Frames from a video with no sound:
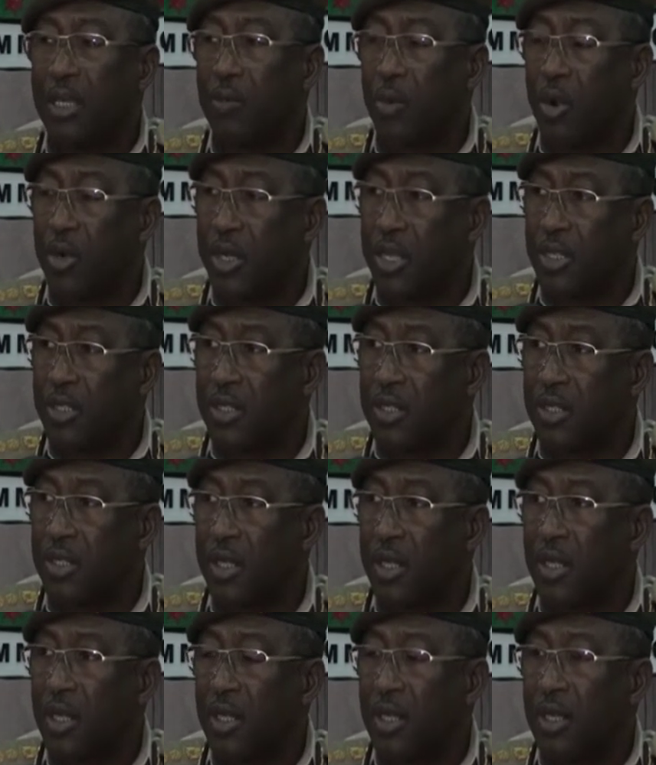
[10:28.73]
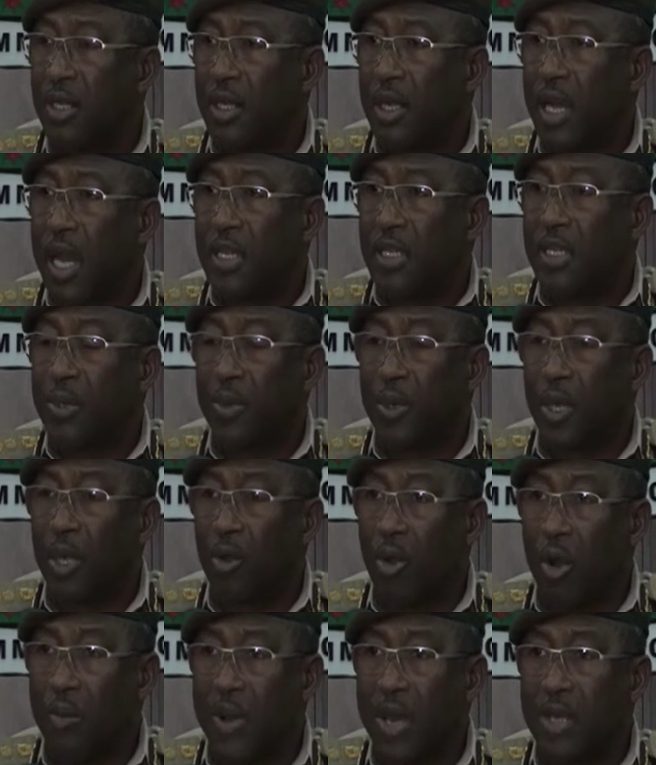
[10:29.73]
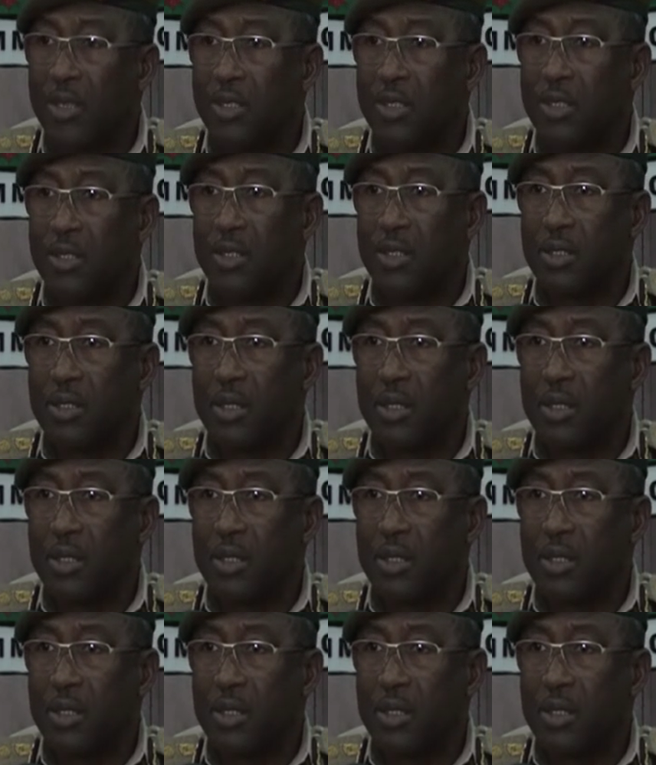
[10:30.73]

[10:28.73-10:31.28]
borders, at different commands.